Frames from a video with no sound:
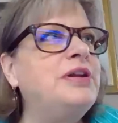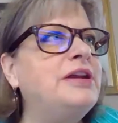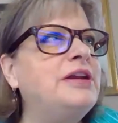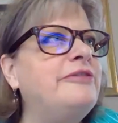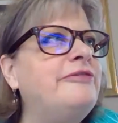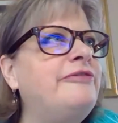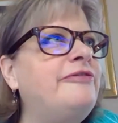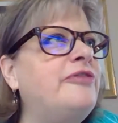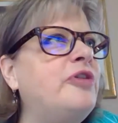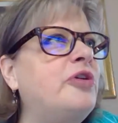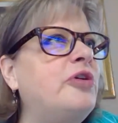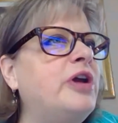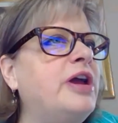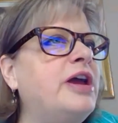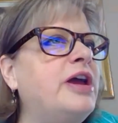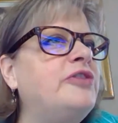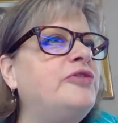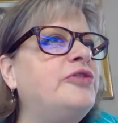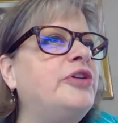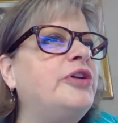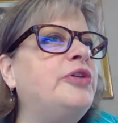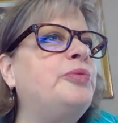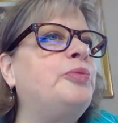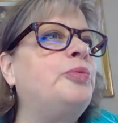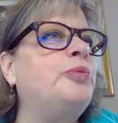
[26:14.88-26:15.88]
in
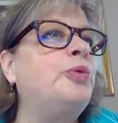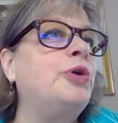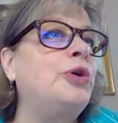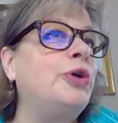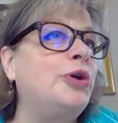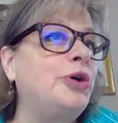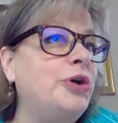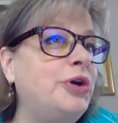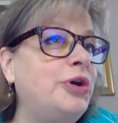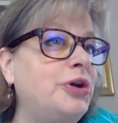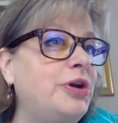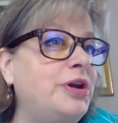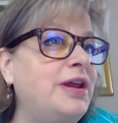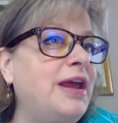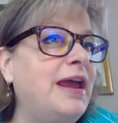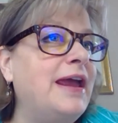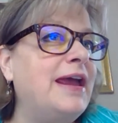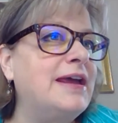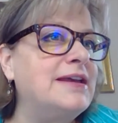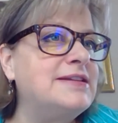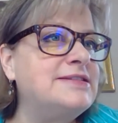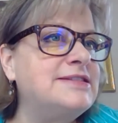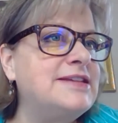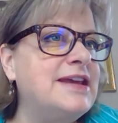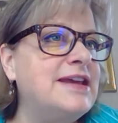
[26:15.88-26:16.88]
400 word
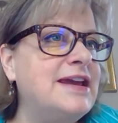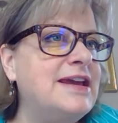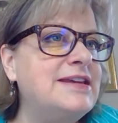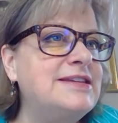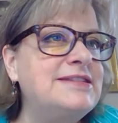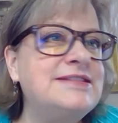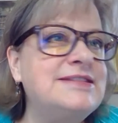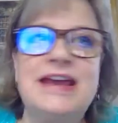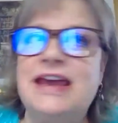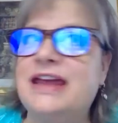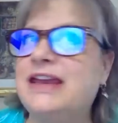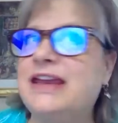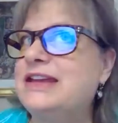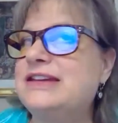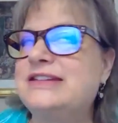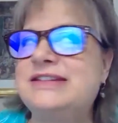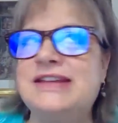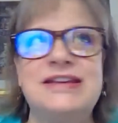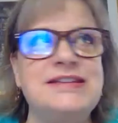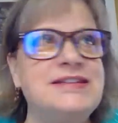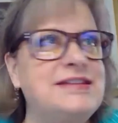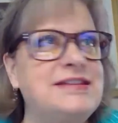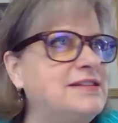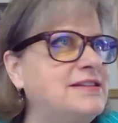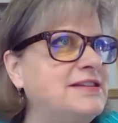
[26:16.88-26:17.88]
essays and it
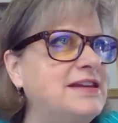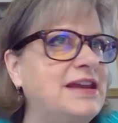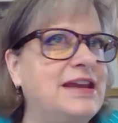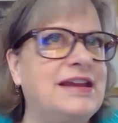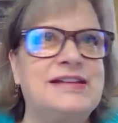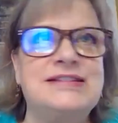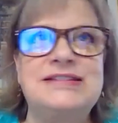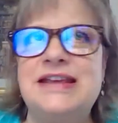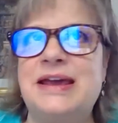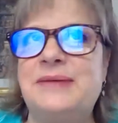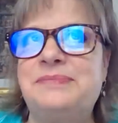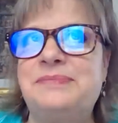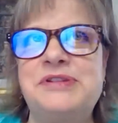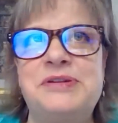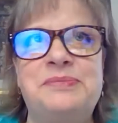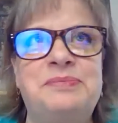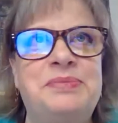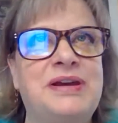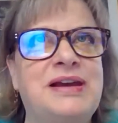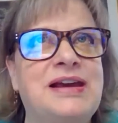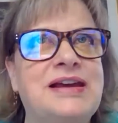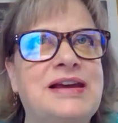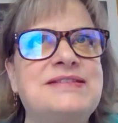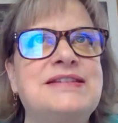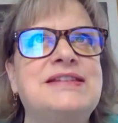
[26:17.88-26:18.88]
doesn't accept it
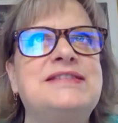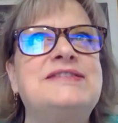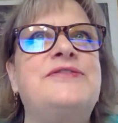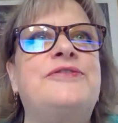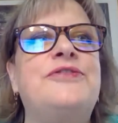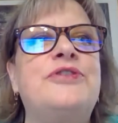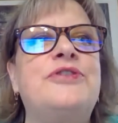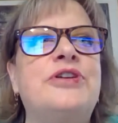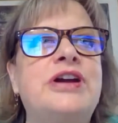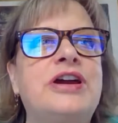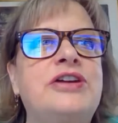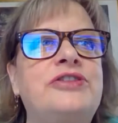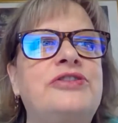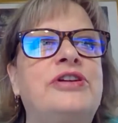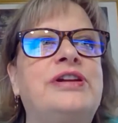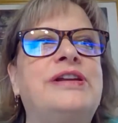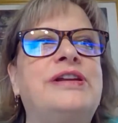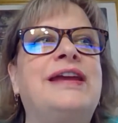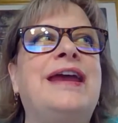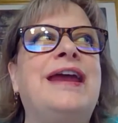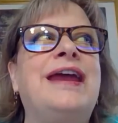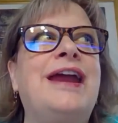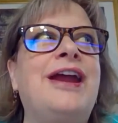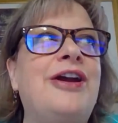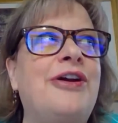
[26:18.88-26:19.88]
because it's 400
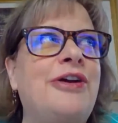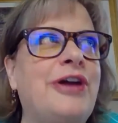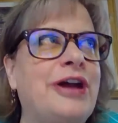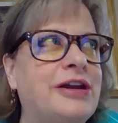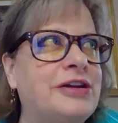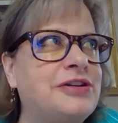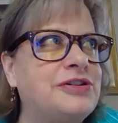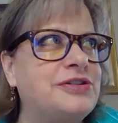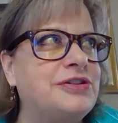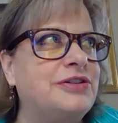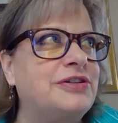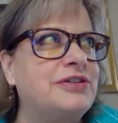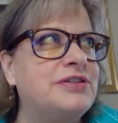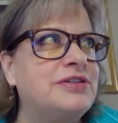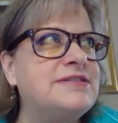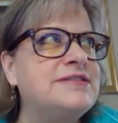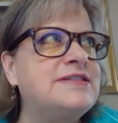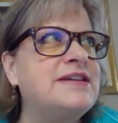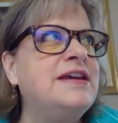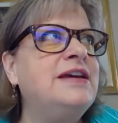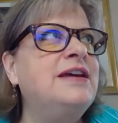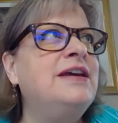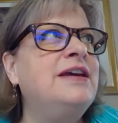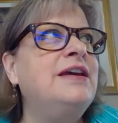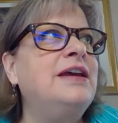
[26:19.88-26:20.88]
characters,
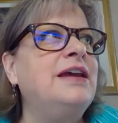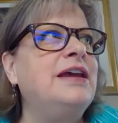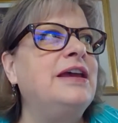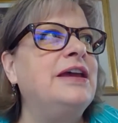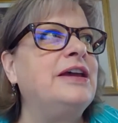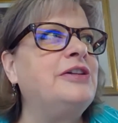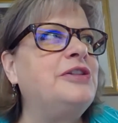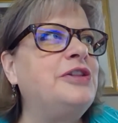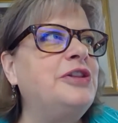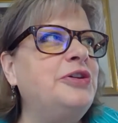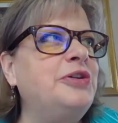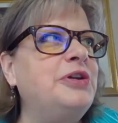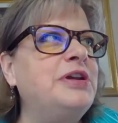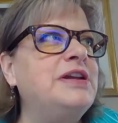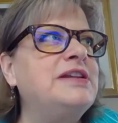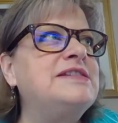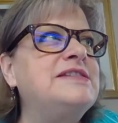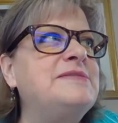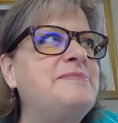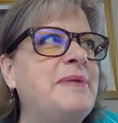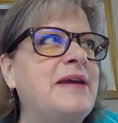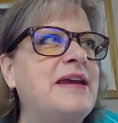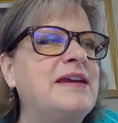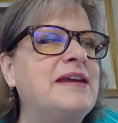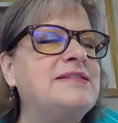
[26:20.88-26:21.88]
including
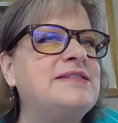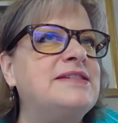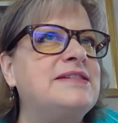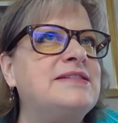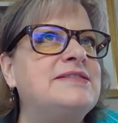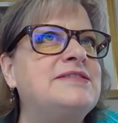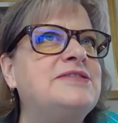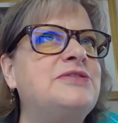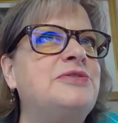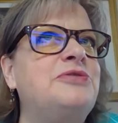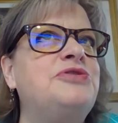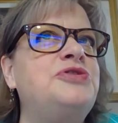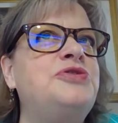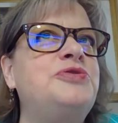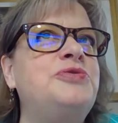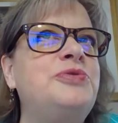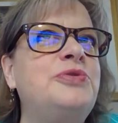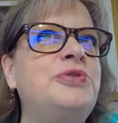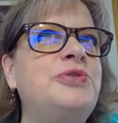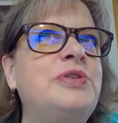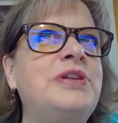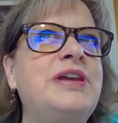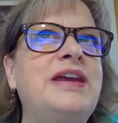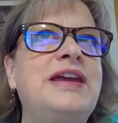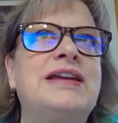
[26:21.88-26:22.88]
spaces. So
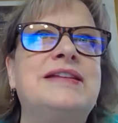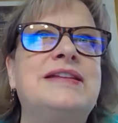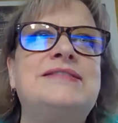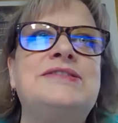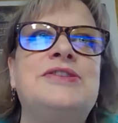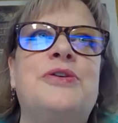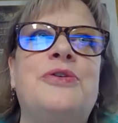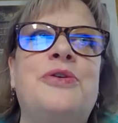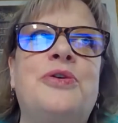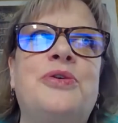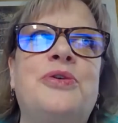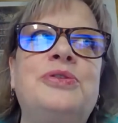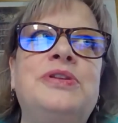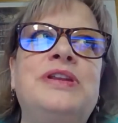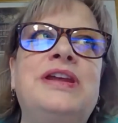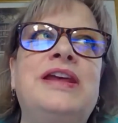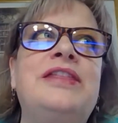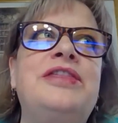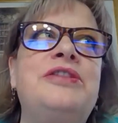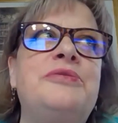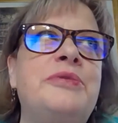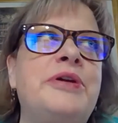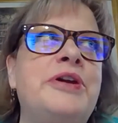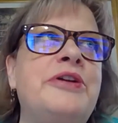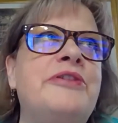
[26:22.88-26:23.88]
truly it's only
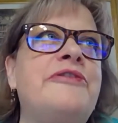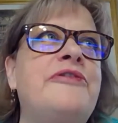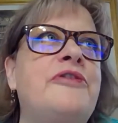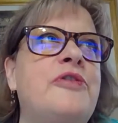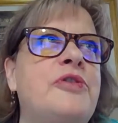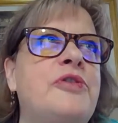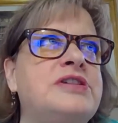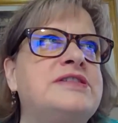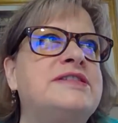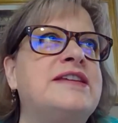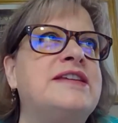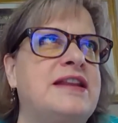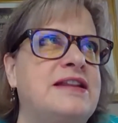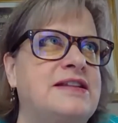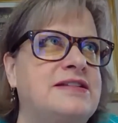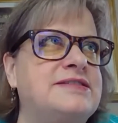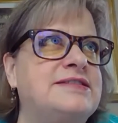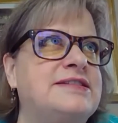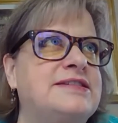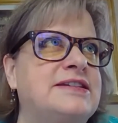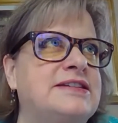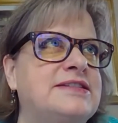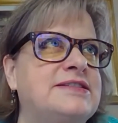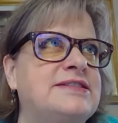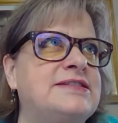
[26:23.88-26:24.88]
3 or 4
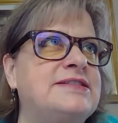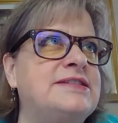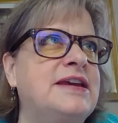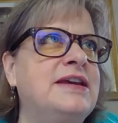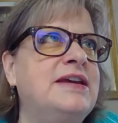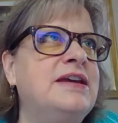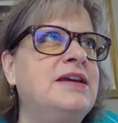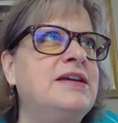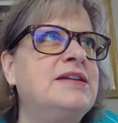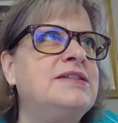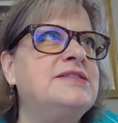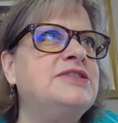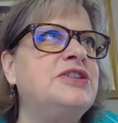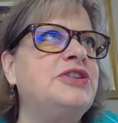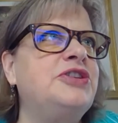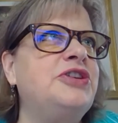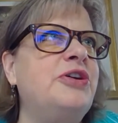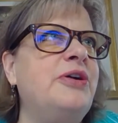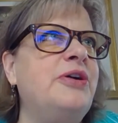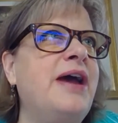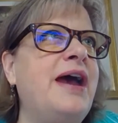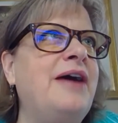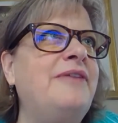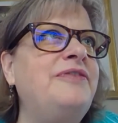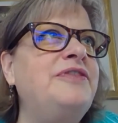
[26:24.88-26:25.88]
sentences. So
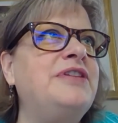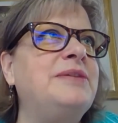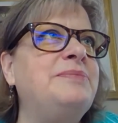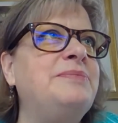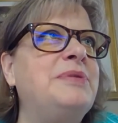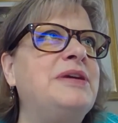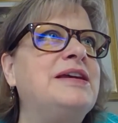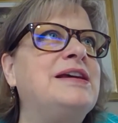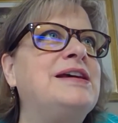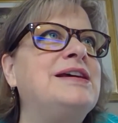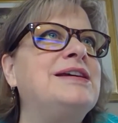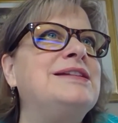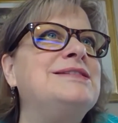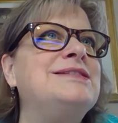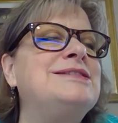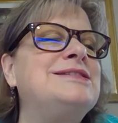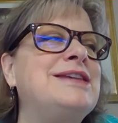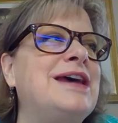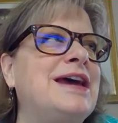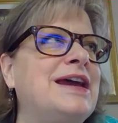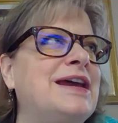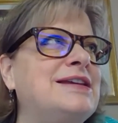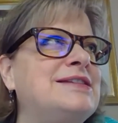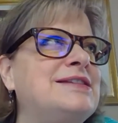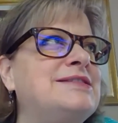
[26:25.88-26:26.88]
you have to be
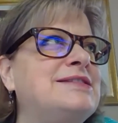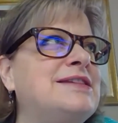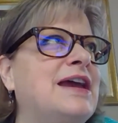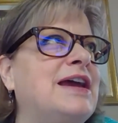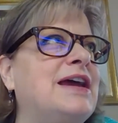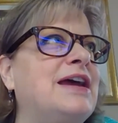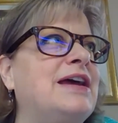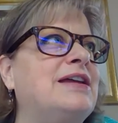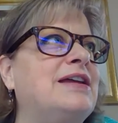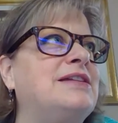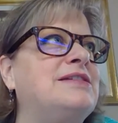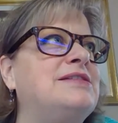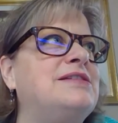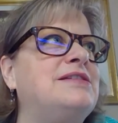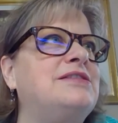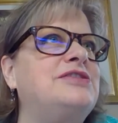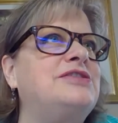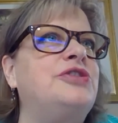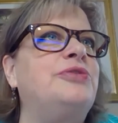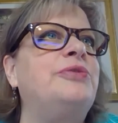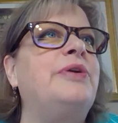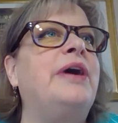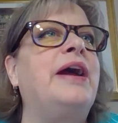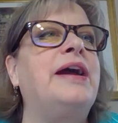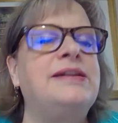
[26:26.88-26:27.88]
concise and
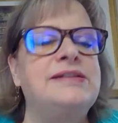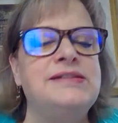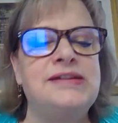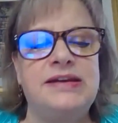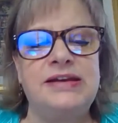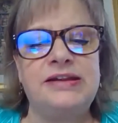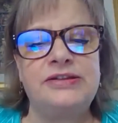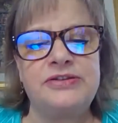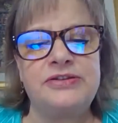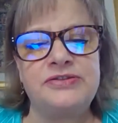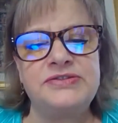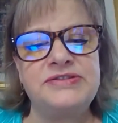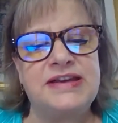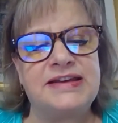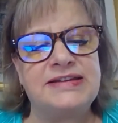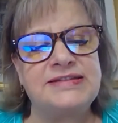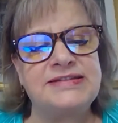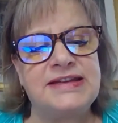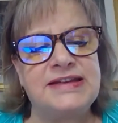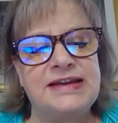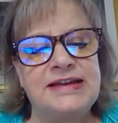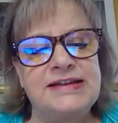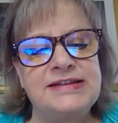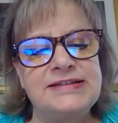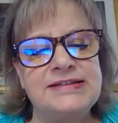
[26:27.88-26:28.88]
directed in those
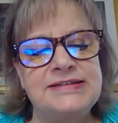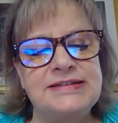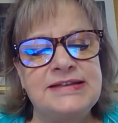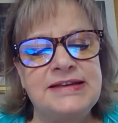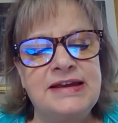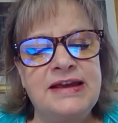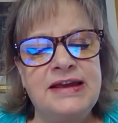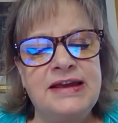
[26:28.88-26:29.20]
essays.